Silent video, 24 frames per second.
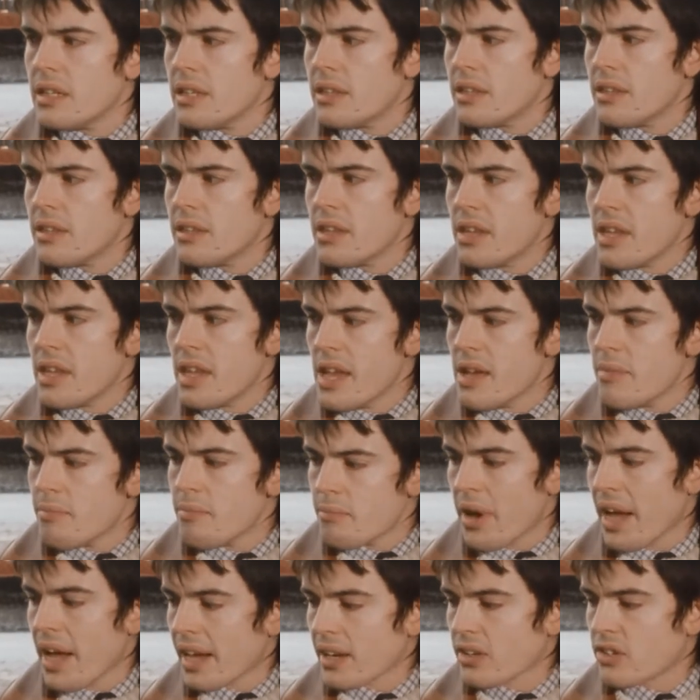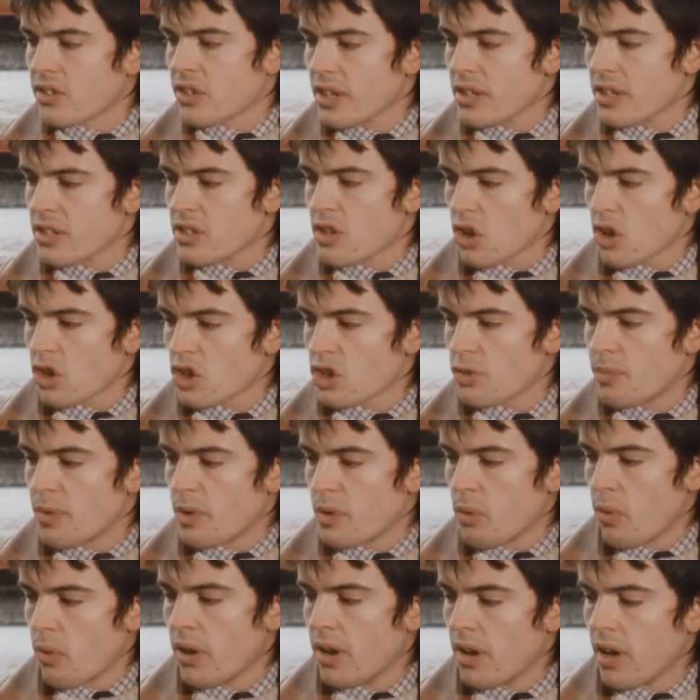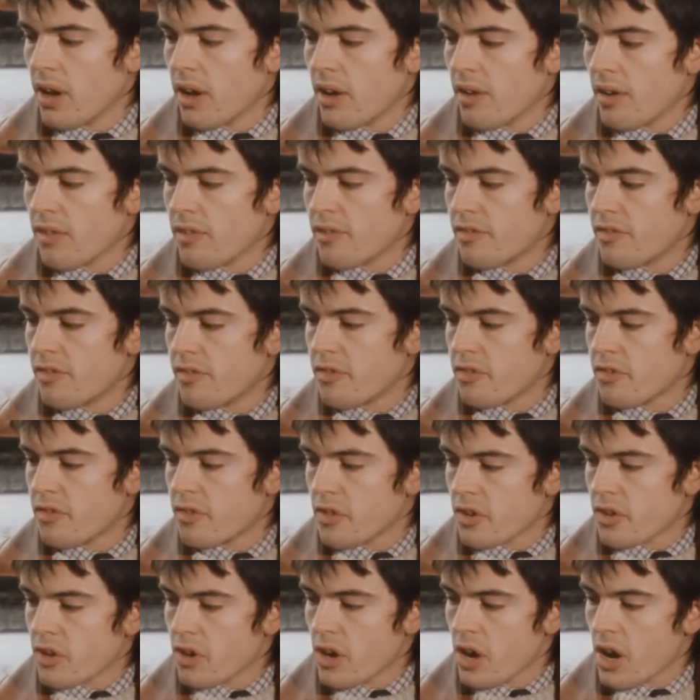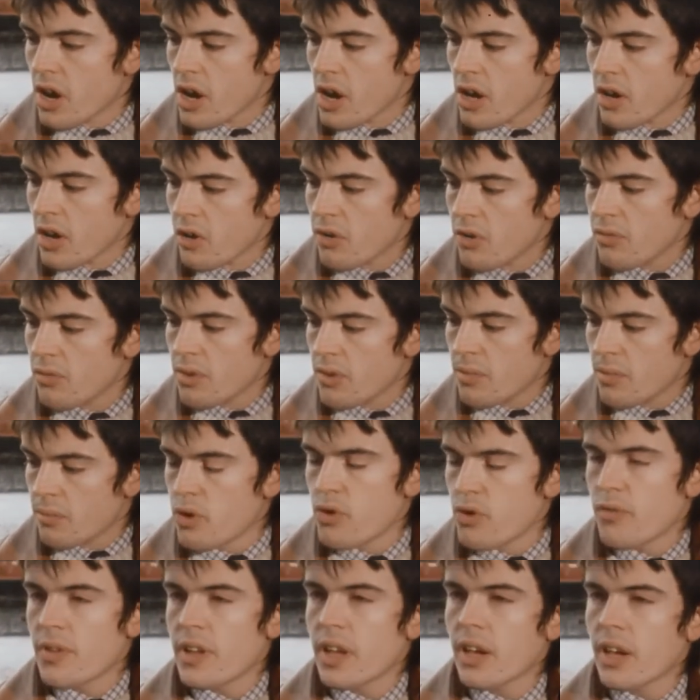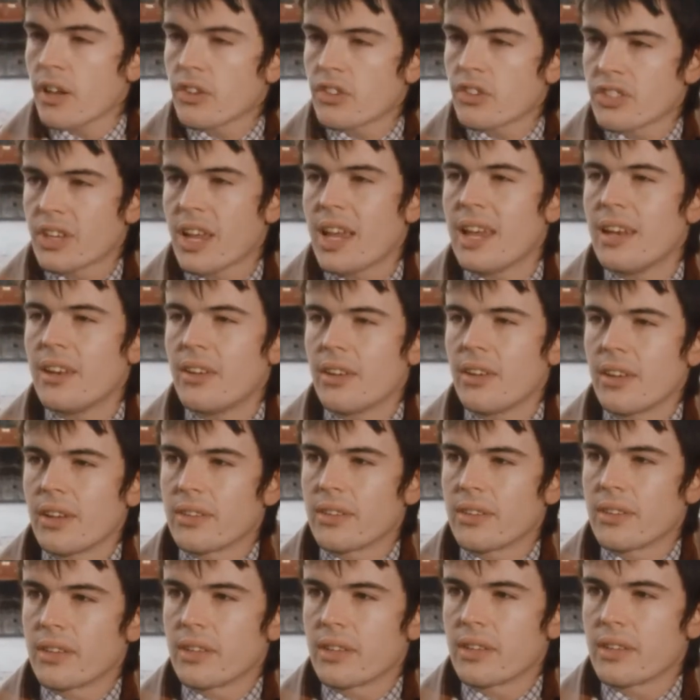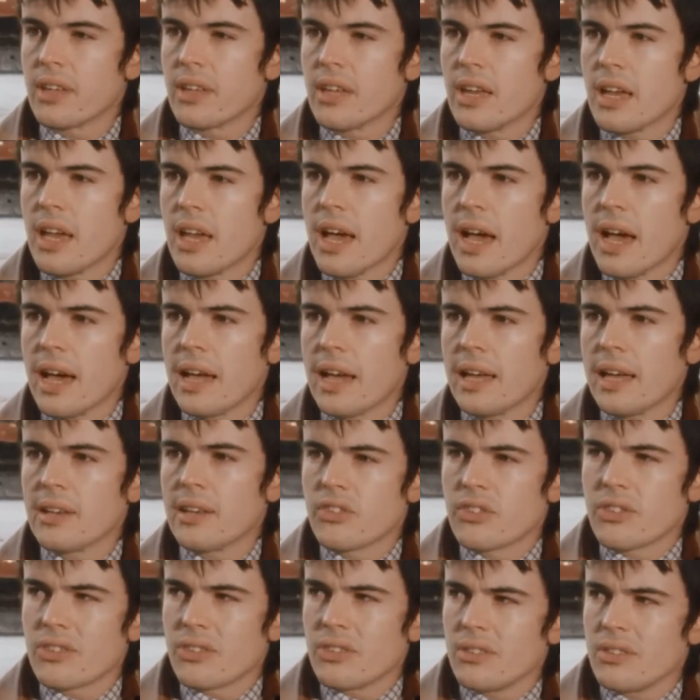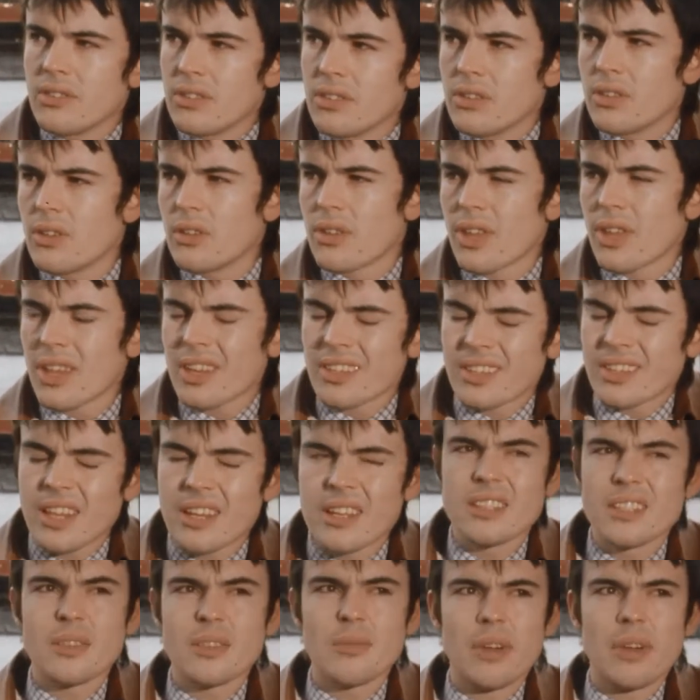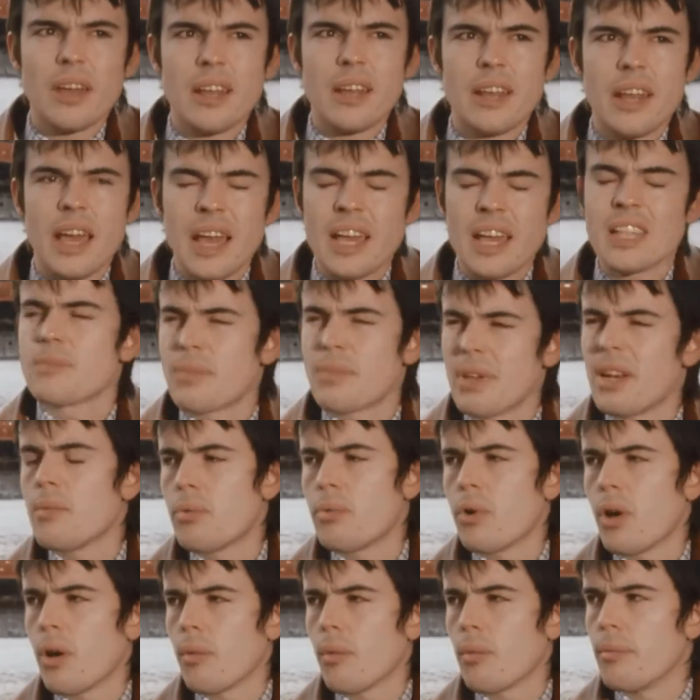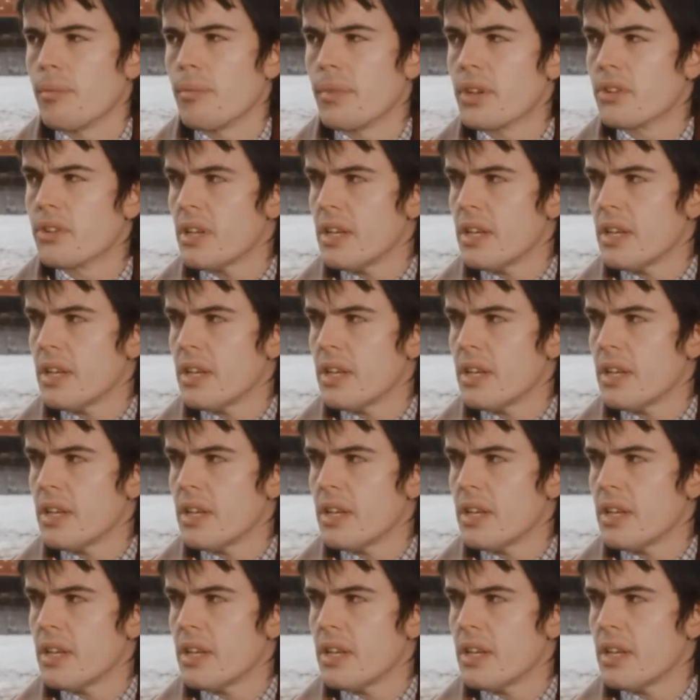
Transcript: The impact has got to be one of improving understanding, I think. And, you know, that is and has been a problem, that